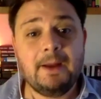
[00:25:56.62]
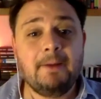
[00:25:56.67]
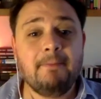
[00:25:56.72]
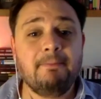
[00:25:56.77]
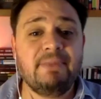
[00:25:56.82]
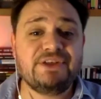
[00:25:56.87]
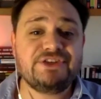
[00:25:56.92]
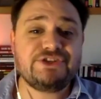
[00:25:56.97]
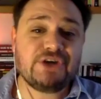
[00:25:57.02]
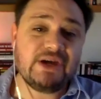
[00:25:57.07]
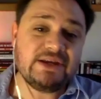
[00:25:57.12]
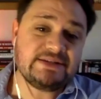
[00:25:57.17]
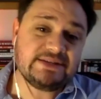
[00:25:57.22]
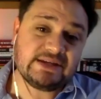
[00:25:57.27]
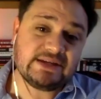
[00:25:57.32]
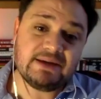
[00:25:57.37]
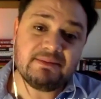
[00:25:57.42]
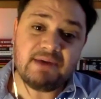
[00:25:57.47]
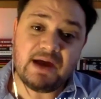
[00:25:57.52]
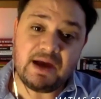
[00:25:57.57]
But trying to
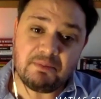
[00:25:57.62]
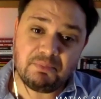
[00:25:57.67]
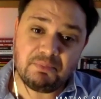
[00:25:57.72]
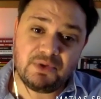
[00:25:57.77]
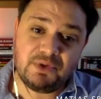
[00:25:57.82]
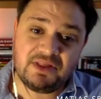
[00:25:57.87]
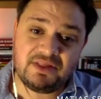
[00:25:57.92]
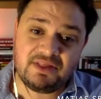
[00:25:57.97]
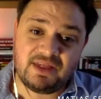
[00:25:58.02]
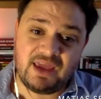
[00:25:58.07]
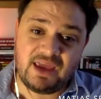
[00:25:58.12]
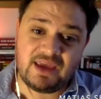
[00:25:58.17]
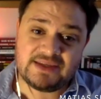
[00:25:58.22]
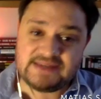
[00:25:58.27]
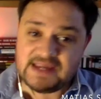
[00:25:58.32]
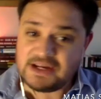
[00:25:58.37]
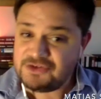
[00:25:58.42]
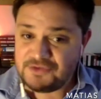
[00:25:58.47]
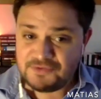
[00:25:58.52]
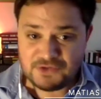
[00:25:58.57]
come up with a
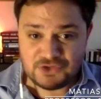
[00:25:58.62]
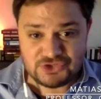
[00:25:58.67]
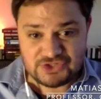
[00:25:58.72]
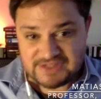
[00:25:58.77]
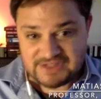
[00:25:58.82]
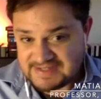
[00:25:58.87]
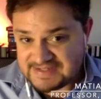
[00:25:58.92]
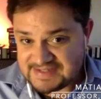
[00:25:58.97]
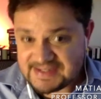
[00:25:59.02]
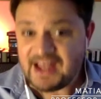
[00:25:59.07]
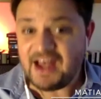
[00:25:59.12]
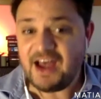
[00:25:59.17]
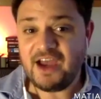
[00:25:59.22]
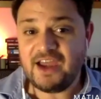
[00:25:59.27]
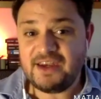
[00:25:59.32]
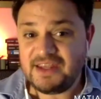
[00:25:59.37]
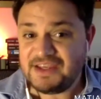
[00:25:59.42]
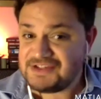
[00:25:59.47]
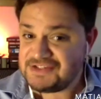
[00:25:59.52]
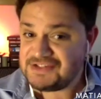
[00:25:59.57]
centrifuge
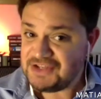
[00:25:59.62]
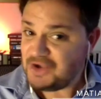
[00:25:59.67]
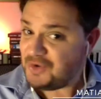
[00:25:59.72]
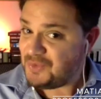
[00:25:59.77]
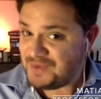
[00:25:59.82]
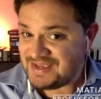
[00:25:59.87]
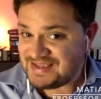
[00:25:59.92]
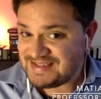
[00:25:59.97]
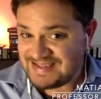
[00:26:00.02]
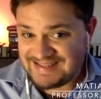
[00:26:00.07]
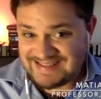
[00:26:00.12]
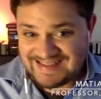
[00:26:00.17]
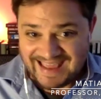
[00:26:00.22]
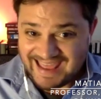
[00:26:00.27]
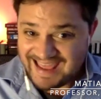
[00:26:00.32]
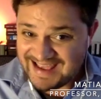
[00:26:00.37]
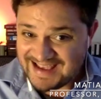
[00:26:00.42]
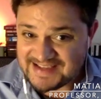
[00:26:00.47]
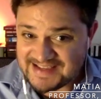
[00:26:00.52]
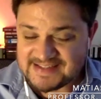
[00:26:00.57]
design is no easy
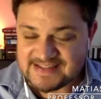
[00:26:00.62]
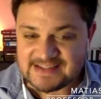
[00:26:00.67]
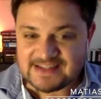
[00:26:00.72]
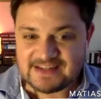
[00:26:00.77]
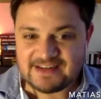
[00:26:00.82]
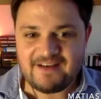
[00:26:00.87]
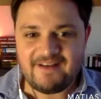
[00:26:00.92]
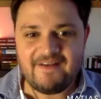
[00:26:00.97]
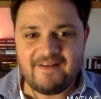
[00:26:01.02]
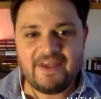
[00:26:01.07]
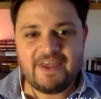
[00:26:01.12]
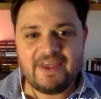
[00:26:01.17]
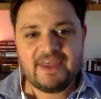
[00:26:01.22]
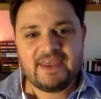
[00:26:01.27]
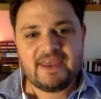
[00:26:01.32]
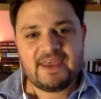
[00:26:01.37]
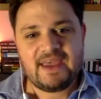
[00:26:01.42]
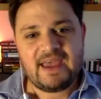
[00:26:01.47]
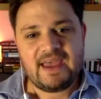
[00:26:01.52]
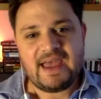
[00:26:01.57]
task.
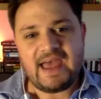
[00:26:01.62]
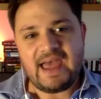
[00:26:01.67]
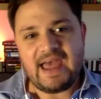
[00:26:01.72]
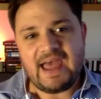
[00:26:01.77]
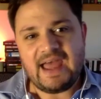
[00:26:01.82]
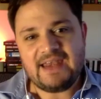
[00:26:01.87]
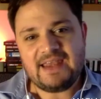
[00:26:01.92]
And